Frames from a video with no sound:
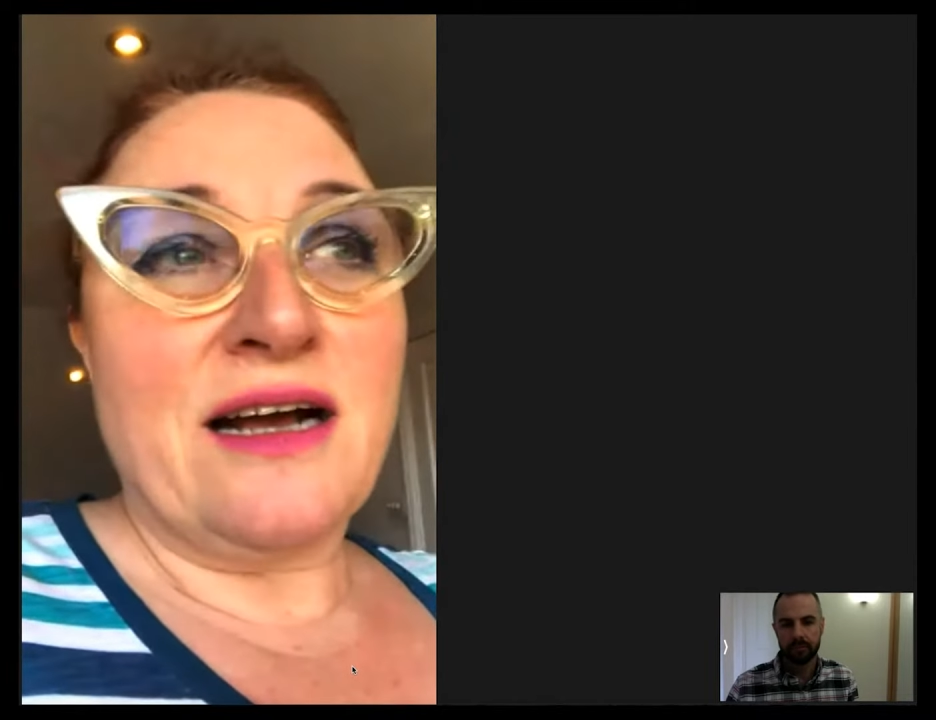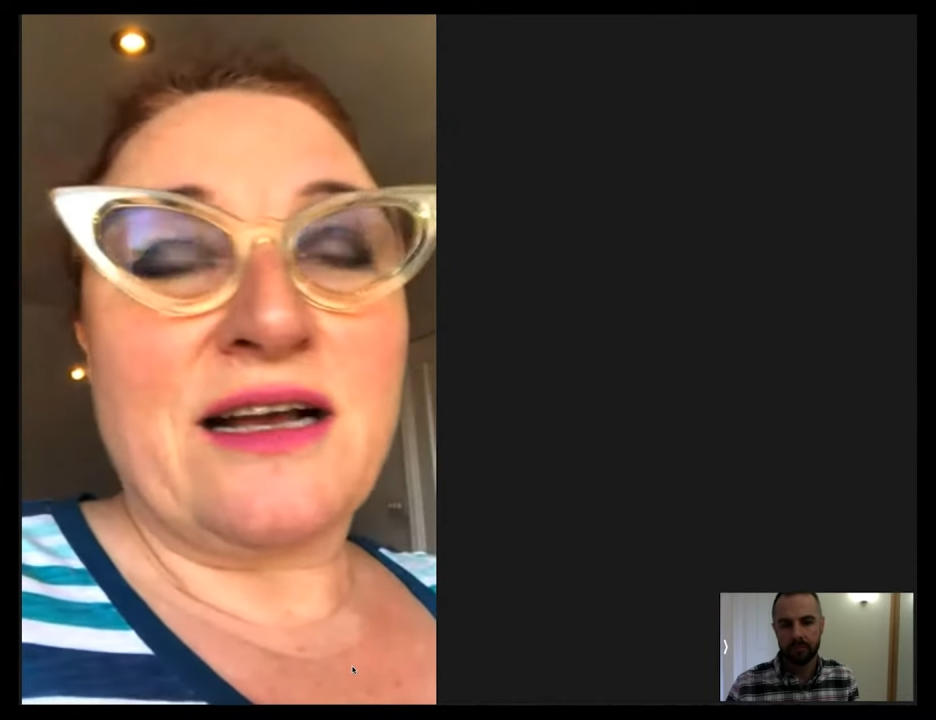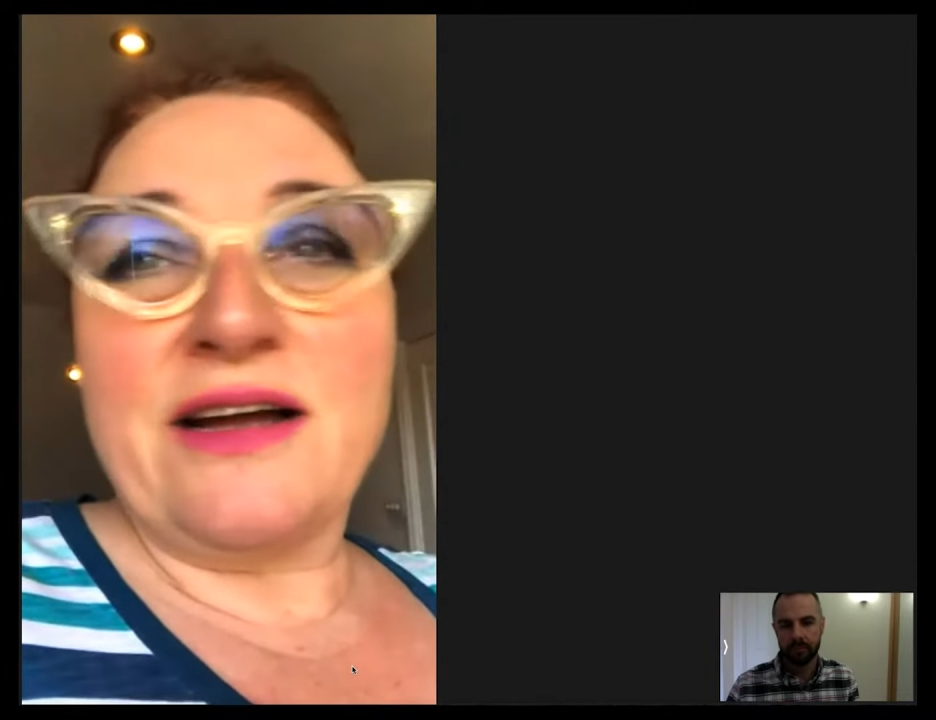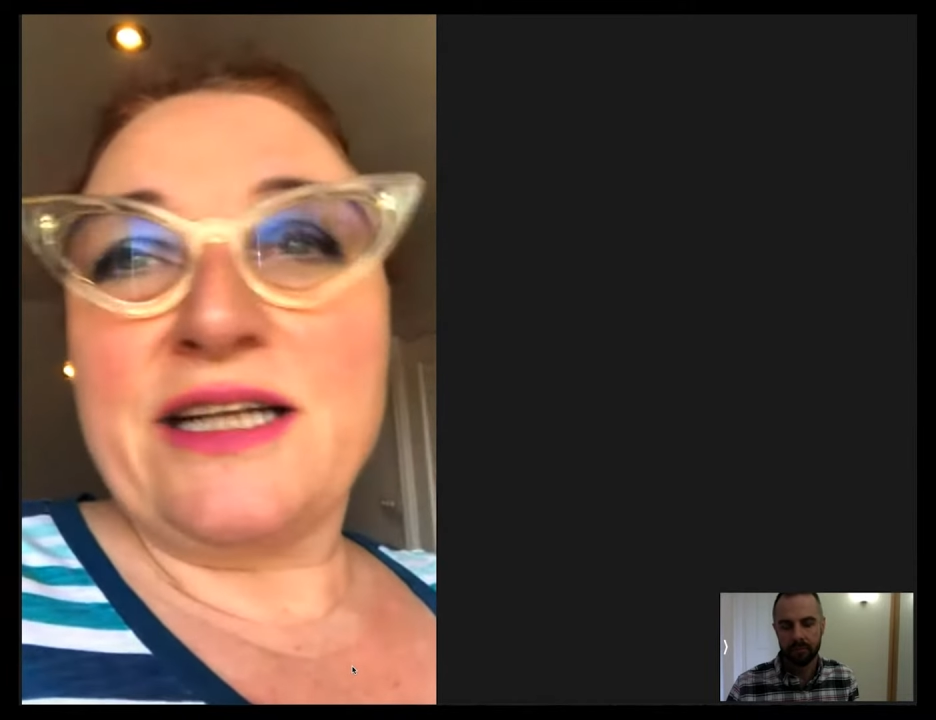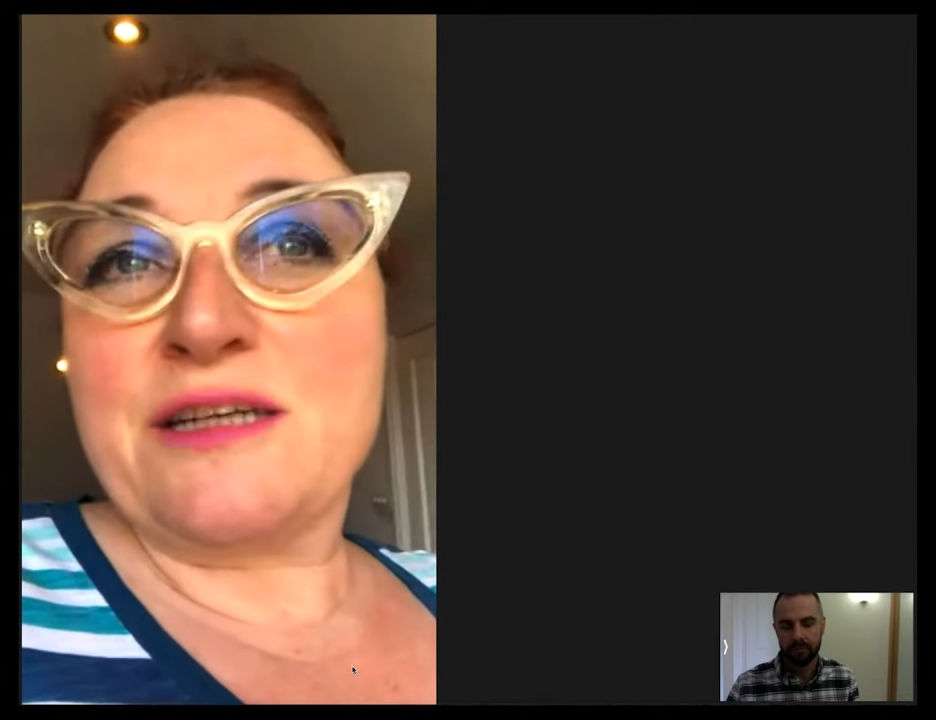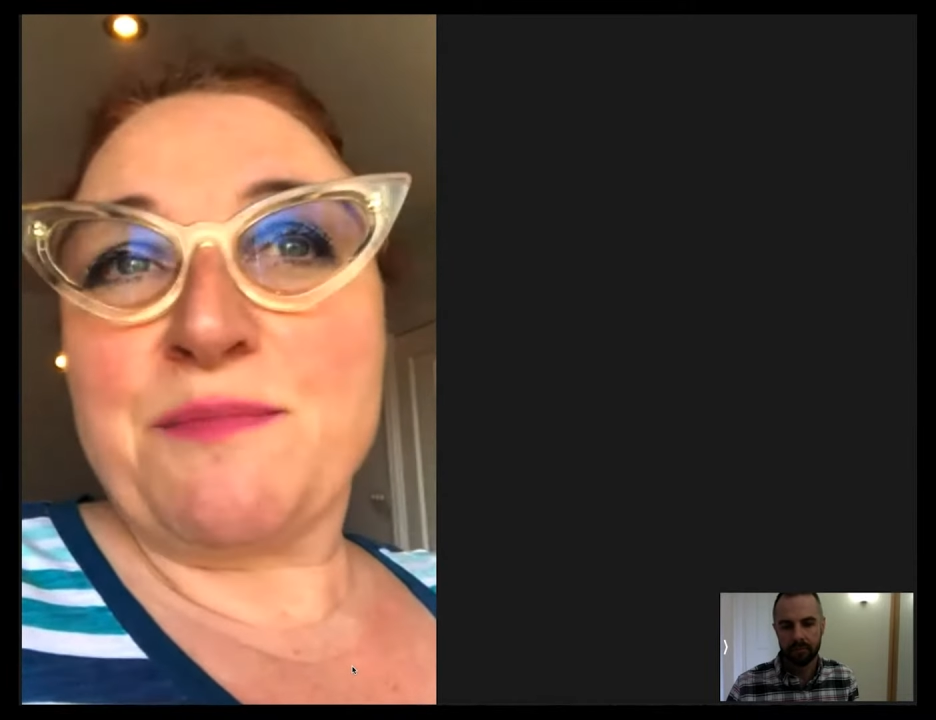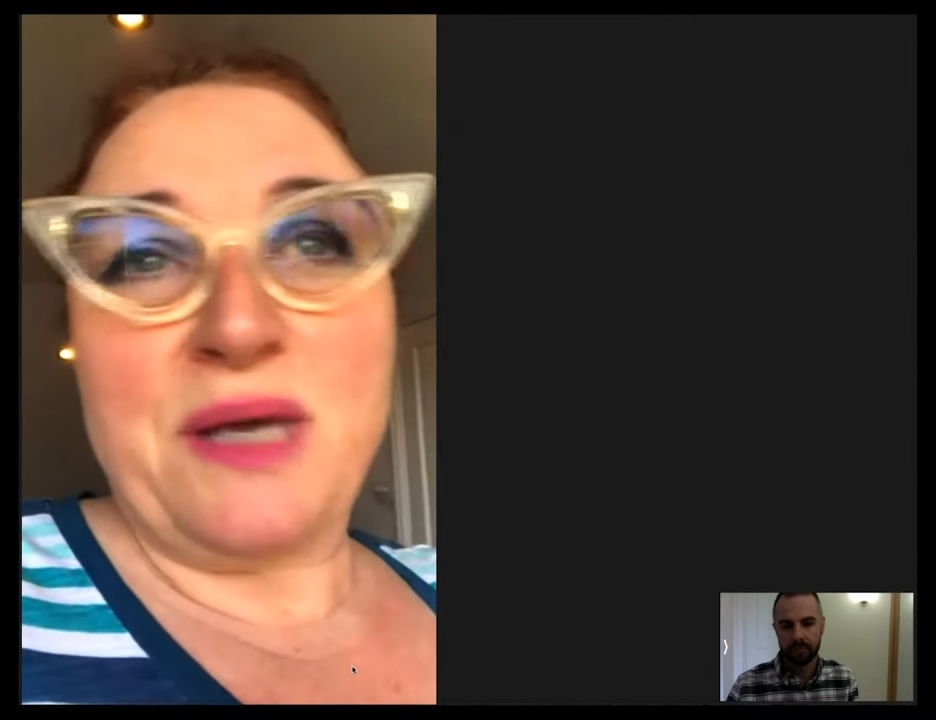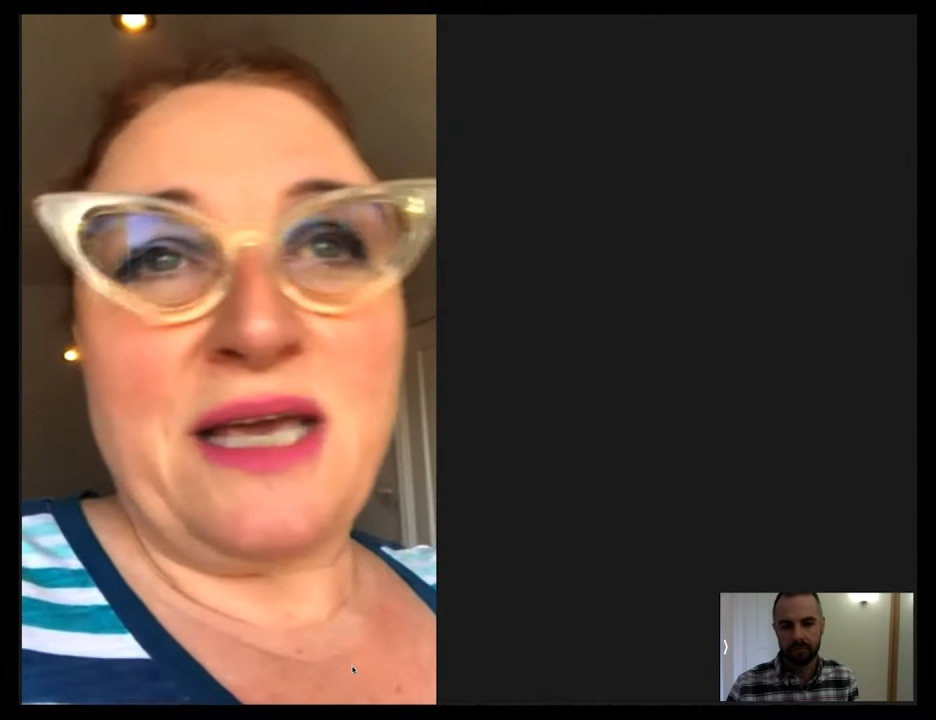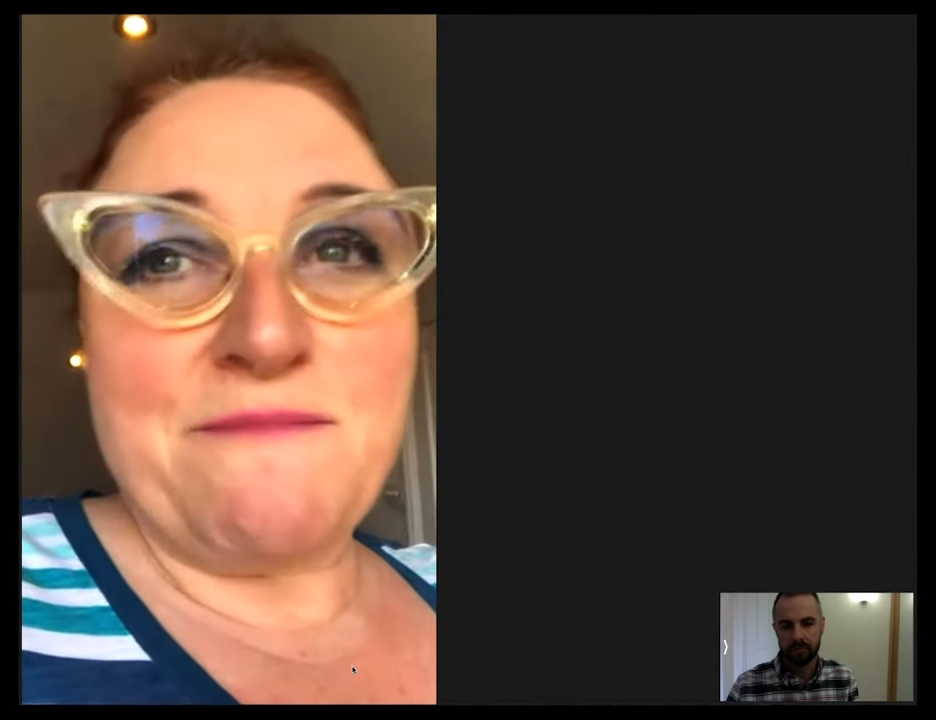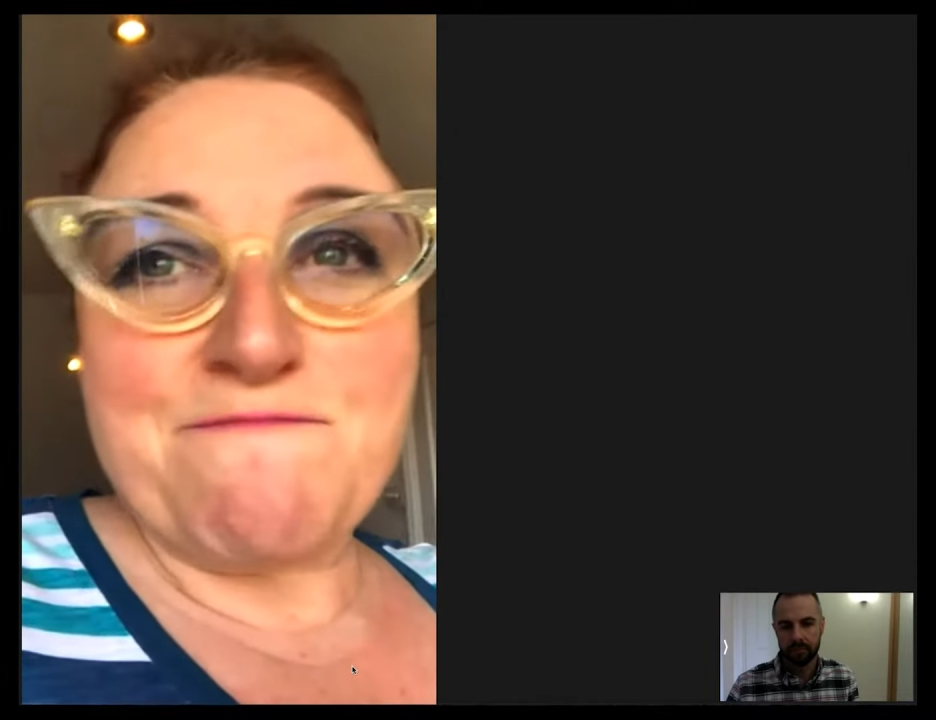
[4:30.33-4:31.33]
are going to
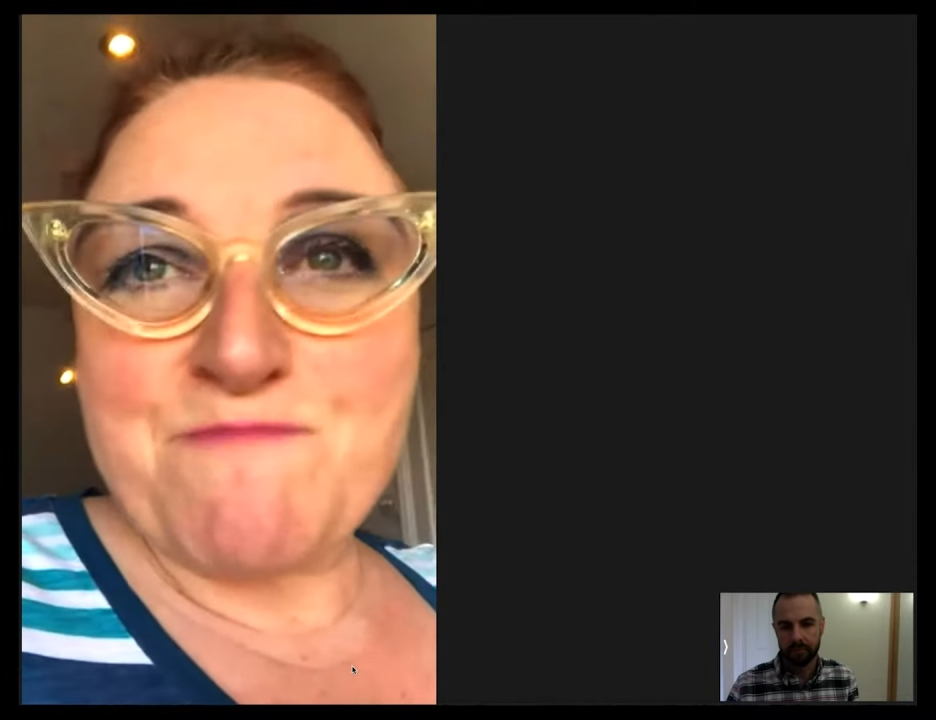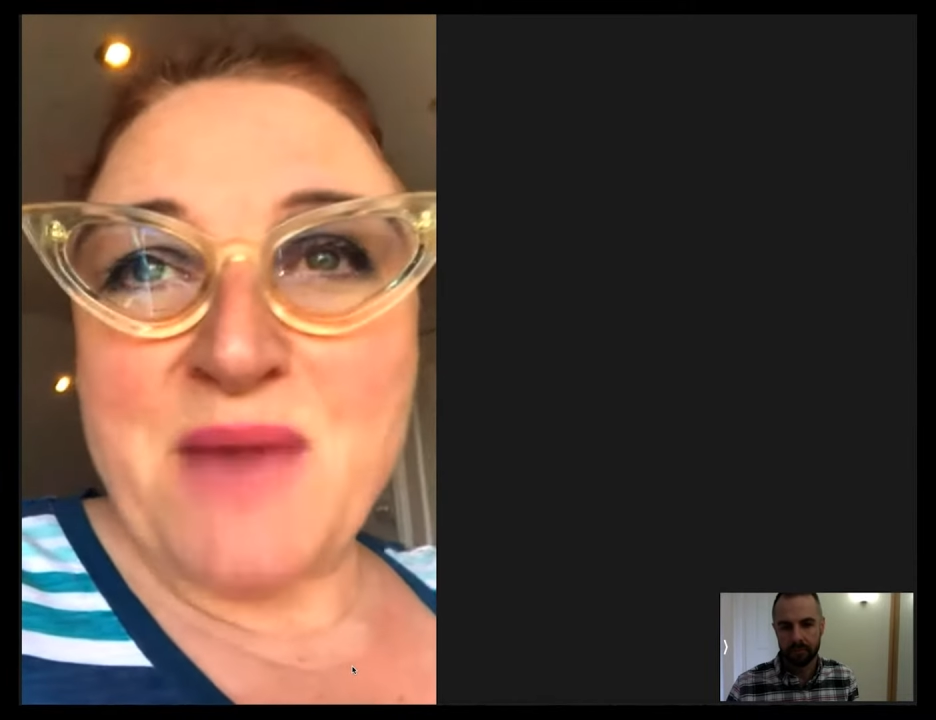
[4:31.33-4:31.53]
be